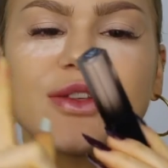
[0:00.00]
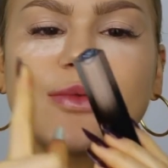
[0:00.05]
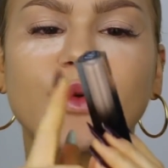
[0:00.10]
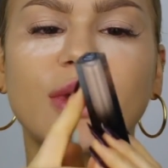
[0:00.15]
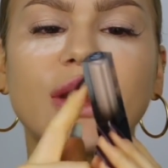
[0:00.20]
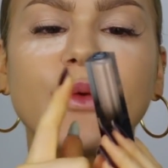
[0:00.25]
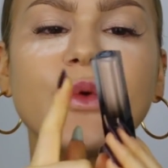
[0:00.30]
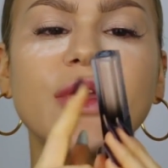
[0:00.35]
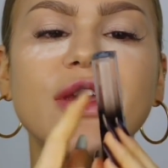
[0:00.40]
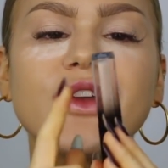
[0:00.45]
So I'm
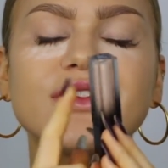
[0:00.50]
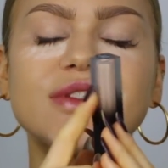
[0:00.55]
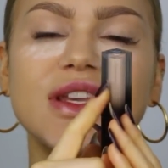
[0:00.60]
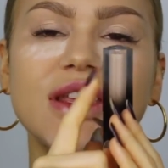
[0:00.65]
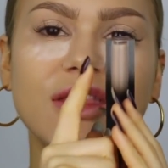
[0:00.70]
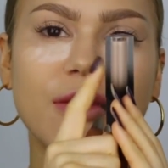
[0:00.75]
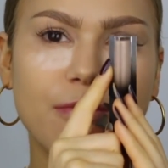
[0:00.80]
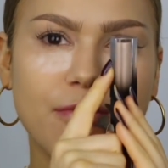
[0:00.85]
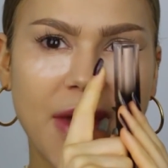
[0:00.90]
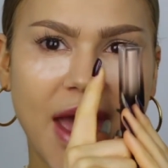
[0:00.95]
gonna be
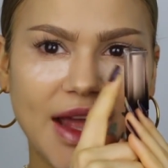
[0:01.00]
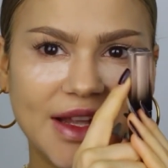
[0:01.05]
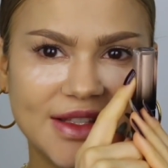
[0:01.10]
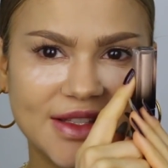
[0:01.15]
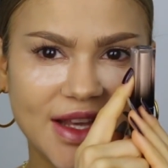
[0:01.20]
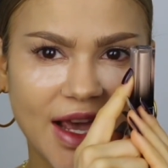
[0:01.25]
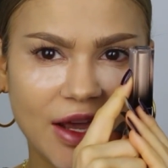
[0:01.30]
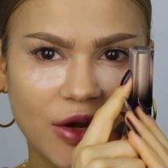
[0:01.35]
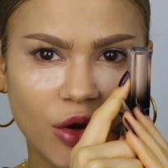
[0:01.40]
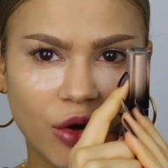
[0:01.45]
using the matte
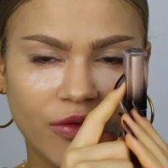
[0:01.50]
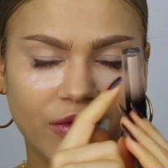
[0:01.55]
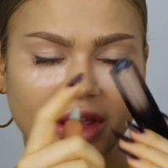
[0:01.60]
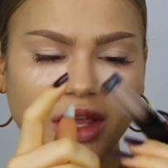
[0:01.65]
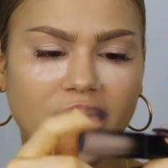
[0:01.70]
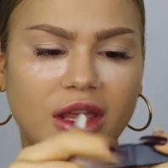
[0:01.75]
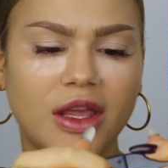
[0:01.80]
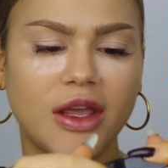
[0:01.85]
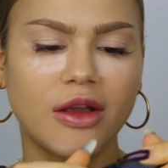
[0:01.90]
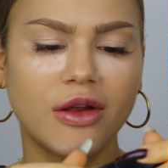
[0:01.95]
side over
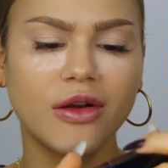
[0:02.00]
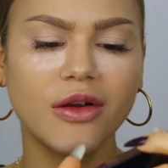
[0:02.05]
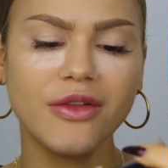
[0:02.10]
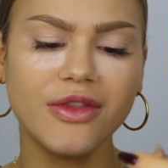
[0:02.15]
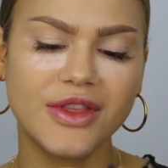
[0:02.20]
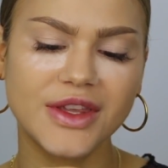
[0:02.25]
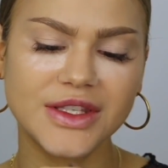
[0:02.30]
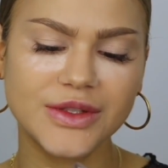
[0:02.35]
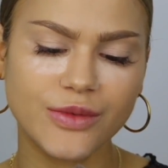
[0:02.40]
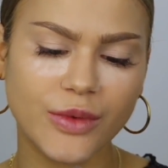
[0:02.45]

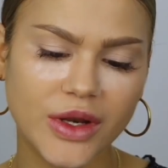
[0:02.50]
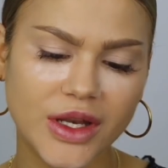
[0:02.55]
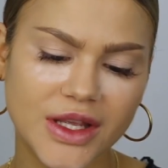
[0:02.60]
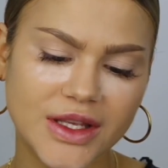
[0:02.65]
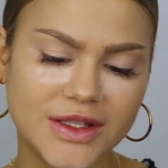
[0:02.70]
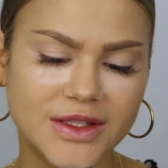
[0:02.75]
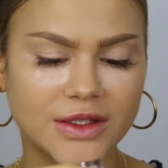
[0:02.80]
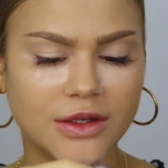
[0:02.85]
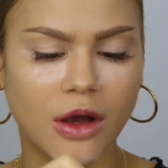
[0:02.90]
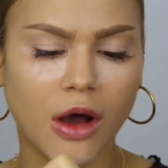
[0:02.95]
here. This one
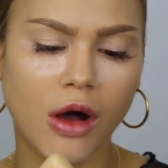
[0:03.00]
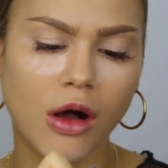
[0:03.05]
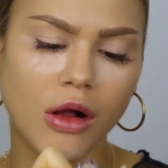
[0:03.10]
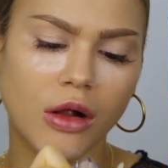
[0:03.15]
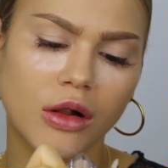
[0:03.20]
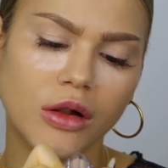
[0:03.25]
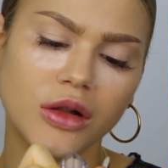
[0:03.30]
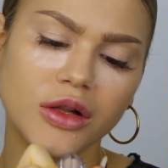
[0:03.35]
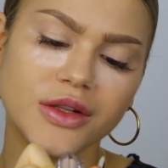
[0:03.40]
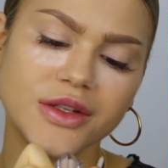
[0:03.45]
is
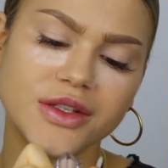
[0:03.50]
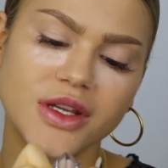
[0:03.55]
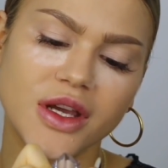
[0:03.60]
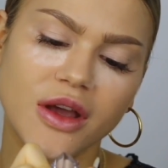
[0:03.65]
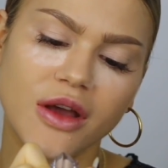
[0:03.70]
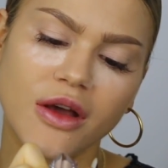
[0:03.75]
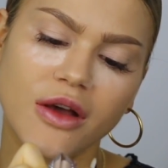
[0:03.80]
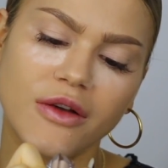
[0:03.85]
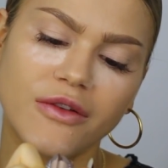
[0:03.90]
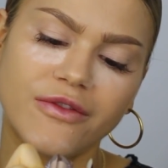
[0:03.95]
called
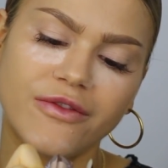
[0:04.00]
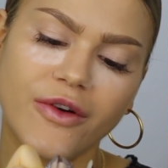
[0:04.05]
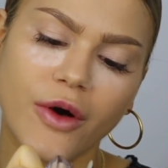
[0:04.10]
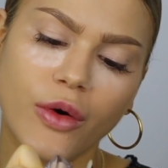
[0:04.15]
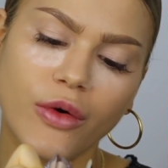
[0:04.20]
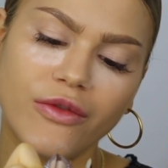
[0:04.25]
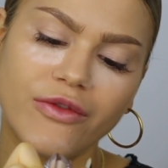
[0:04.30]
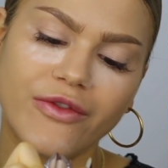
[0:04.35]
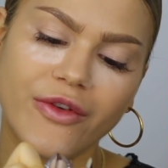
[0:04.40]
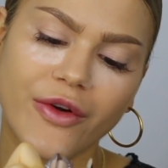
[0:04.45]
Faux